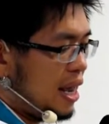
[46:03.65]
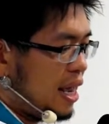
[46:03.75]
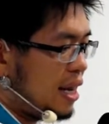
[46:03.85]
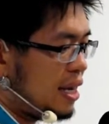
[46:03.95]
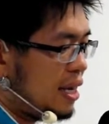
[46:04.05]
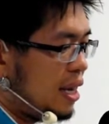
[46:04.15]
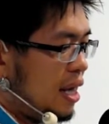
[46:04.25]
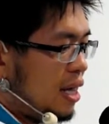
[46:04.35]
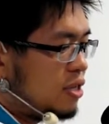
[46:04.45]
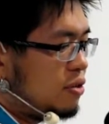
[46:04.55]
And uh,
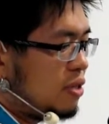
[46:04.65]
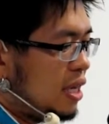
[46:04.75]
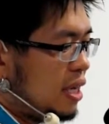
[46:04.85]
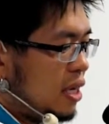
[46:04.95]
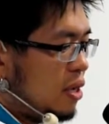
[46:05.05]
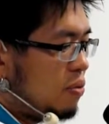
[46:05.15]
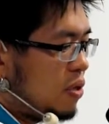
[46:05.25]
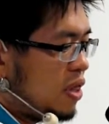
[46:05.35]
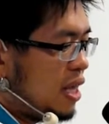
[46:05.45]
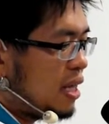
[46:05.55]
truly,
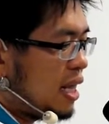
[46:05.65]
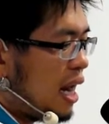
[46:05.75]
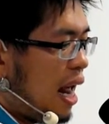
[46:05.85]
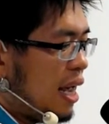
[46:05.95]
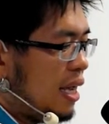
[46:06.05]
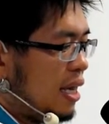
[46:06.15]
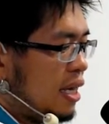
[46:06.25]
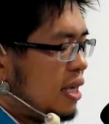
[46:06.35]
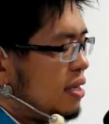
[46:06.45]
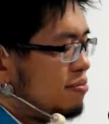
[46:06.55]
the thing that I,
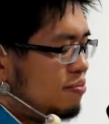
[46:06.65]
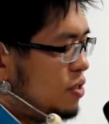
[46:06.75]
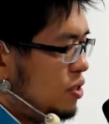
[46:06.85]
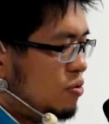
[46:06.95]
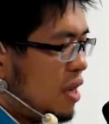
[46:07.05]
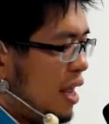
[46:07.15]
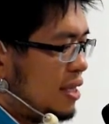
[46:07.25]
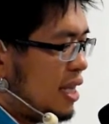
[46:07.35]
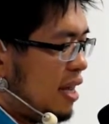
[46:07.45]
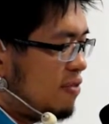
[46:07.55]
you
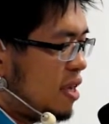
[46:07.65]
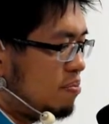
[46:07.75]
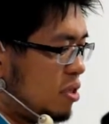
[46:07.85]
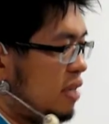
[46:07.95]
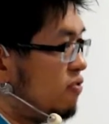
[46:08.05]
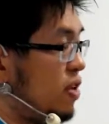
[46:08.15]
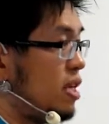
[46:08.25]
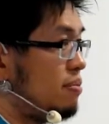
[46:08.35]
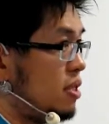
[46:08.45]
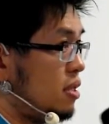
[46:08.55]
guys have complete
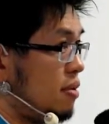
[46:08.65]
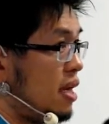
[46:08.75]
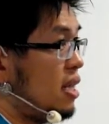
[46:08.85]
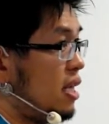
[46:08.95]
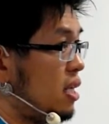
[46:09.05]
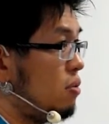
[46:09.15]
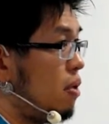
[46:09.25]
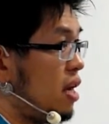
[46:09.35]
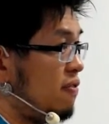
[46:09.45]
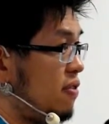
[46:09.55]
freedom to do anything you
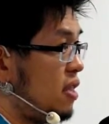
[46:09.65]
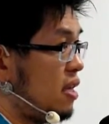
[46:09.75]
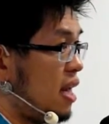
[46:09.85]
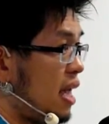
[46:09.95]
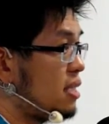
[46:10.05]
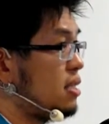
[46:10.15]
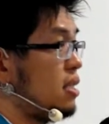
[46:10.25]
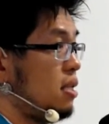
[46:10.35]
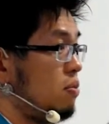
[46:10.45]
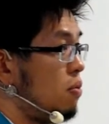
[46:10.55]
want for the next
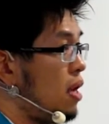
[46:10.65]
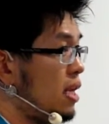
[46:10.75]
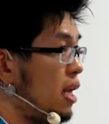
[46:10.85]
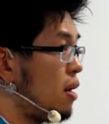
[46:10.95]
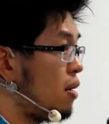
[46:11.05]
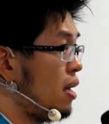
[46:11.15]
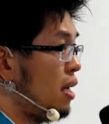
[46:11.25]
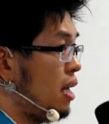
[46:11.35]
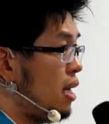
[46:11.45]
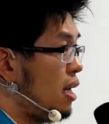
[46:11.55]
one year,
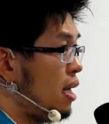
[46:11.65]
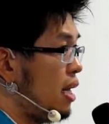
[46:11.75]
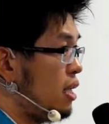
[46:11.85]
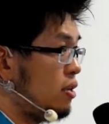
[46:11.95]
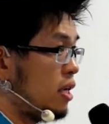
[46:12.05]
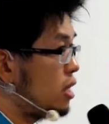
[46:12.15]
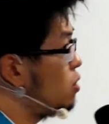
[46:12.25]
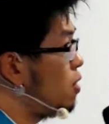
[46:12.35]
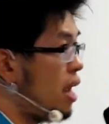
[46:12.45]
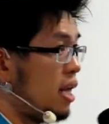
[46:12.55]
uh, and you can
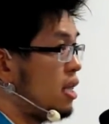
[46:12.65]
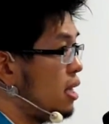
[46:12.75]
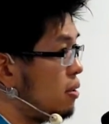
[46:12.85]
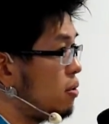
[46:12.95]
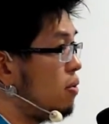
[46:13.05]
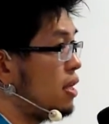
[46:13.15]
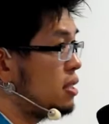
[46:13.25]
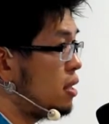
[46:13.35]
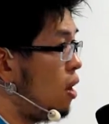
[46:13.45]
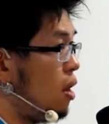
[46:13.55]
ignore anything
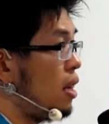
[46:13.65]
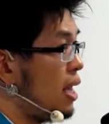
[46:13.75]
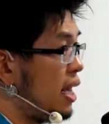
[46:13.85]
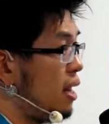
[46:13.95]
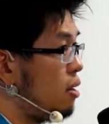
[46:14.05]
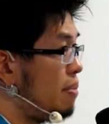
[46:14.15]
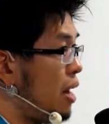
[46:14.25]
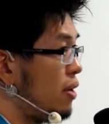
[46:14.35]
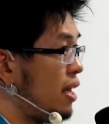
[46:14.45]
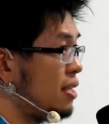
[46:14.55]
requested. And all I care
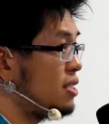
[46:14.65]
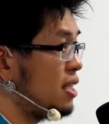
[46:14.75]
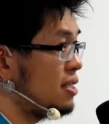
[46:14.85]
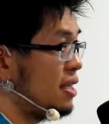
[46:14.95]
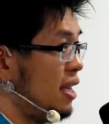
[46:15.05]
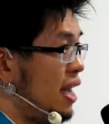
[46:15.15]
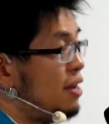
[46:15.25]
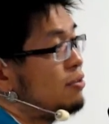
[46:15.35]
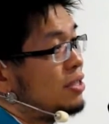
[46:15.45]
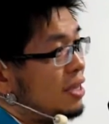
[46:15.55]
about is just, and
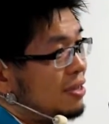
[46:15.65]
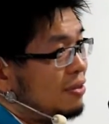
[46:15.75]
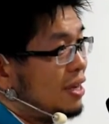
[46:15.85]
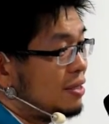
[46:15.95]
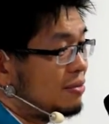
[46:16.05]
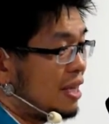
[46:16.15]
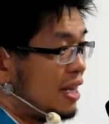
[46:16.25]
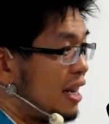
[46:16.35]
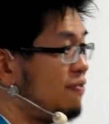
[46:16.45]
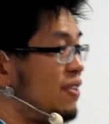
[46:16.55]
it was like two things. It was like
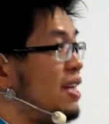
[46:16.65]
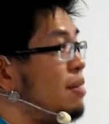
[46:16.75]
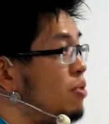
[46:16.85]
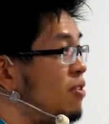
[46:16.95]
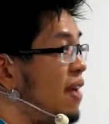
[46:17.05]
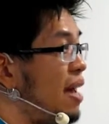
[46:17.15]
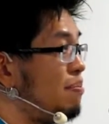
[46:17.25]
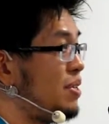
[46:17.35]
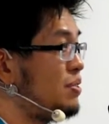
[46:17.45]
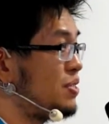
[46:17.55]
an infinite number of
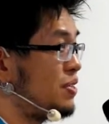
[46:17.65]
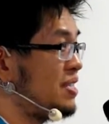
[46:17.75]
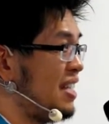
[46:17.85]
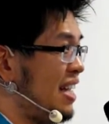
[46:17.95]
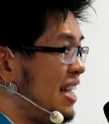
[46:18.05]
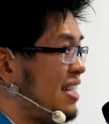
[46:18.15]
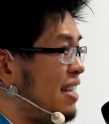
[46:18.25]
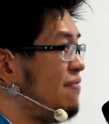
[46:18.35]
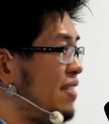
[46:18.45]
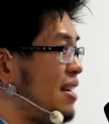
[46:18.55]
happy users and an
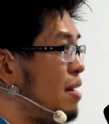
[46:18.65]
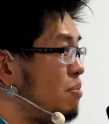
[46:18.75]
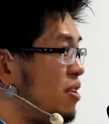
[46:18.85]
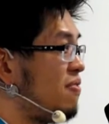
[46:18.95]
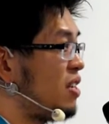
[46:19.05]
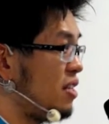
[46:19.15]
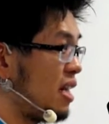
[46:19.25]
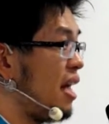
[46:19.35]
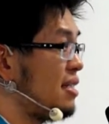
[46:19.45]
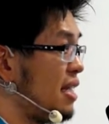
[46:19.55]
infinite number of good
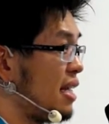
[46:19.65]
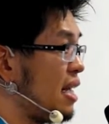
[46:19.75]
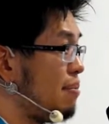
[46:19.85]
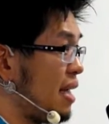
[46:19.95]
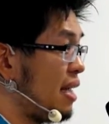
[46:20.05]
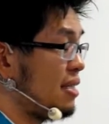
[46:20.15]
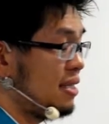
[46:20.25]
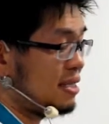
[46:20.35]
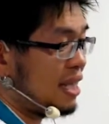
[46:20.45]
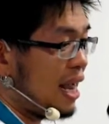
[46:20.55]
content coming onto
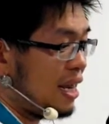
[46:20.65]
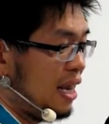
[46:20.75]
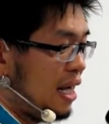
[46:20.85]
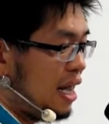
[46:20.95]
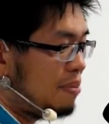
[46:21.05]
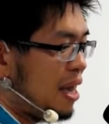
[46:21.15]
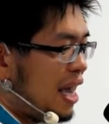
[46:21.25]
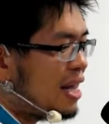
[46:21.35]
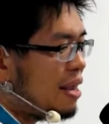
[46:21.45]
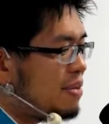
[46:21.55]
the site. Um,
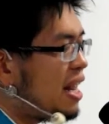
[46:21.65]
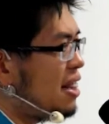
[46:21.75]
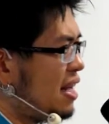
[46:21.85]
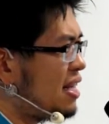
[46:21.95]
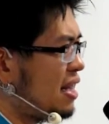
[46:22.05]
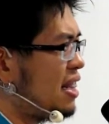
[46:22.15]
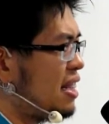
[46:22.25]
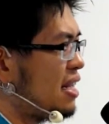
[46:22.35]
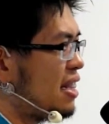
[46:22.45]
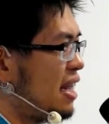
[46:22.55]
and I mean, I think
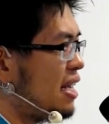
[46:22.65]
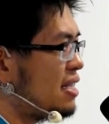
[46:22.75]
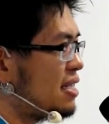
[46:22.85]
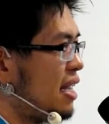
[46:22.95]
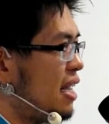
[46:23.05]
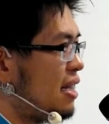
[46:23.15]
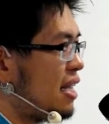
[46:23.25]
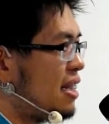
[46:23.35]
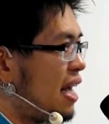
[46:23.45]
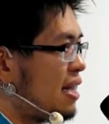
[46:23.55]
things
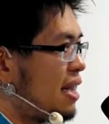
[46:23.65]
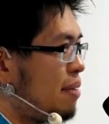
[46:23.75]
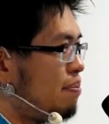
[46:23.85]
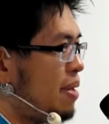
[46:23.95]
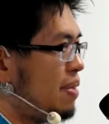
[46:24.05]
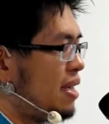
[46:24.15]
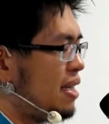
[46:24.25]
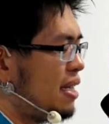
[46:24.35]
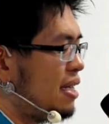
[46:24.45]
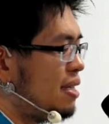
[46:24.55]
like that, that
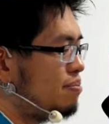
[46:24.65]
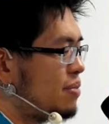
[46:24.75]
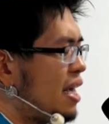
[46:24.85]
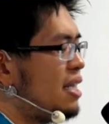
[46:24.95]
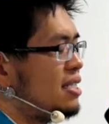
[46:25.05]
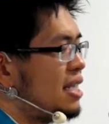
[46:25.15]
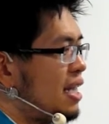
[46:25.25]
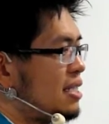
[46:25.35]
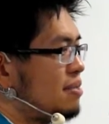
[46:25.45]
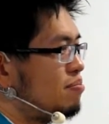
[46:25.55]
maybe, um, he just
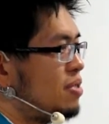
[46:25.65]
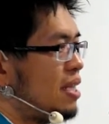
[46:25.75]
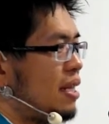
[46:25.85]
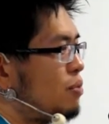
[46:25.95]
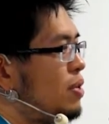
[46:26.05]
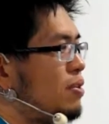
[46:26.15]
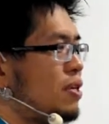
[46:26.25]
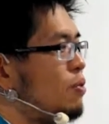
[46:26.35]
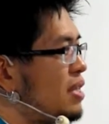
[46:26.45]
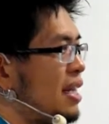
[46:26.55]
kind of said, like, we don't
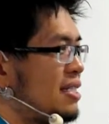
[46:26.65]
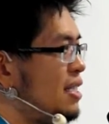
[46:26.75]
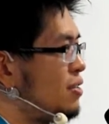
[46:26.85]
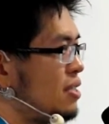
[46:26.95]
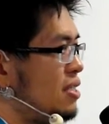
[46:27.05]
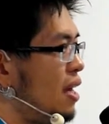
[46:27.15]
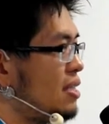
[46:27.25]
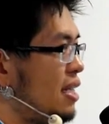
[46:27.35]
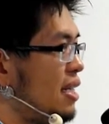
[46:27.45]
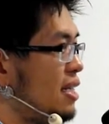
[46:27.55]
know what that secret
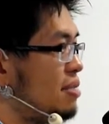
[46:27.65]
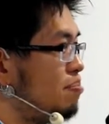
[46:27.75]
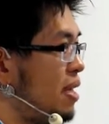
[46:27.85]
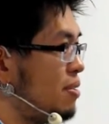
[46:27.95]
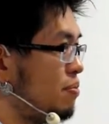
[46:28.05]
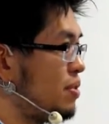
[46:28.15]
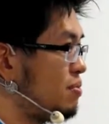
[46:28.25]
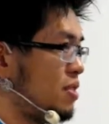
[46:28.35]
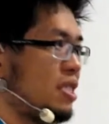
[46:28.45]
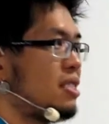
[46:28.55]
sauce is, but we
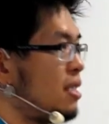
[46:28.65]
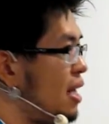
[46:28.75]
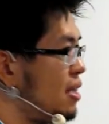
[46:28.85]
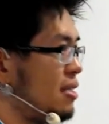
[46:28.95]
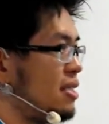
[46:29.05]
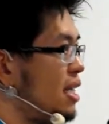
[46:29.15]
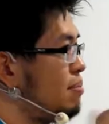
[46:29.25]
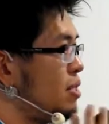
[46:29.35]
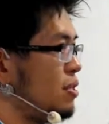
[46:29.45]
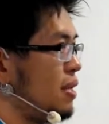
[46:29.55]
just let this team
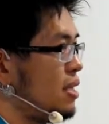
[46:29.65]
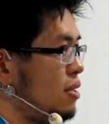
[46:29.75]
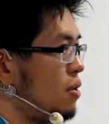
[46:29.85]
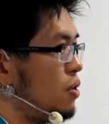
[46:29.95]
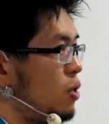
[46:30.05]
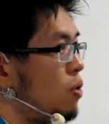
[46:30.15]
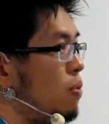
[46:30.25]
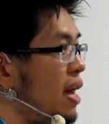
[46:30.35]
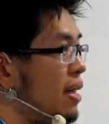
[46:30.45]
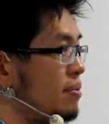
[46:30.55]
do it your, your
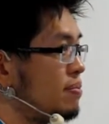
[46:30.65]
way.